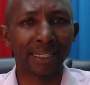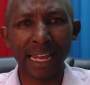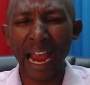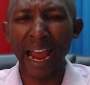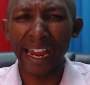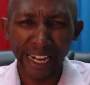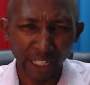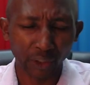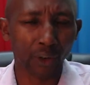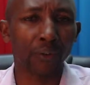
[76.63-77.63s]
There are
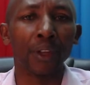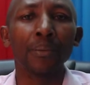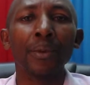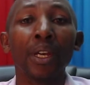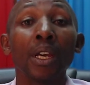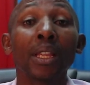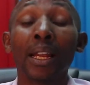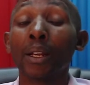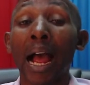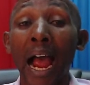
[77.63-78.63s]
8 of them that